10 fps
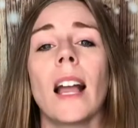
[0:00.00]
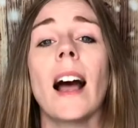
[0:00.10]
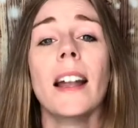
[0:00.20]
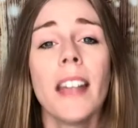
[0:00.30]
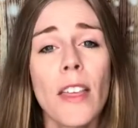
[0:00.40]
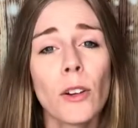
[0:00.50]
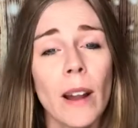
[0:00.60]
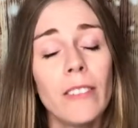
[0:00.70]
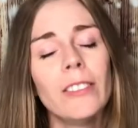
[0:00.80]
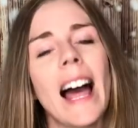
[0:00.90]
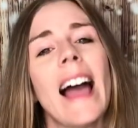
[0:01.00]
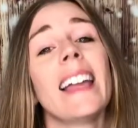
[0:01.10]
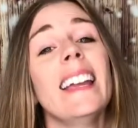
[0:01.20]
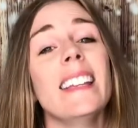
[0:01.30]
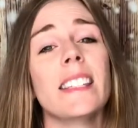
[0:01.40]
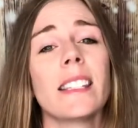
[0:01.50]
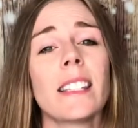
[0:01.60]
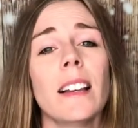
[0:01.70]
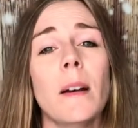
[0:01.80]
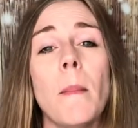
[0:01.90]
Another red flag is,
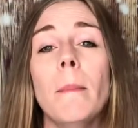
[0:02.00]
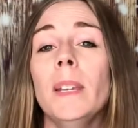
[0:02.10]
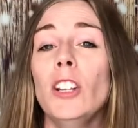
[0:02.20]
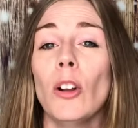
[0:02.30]
you know,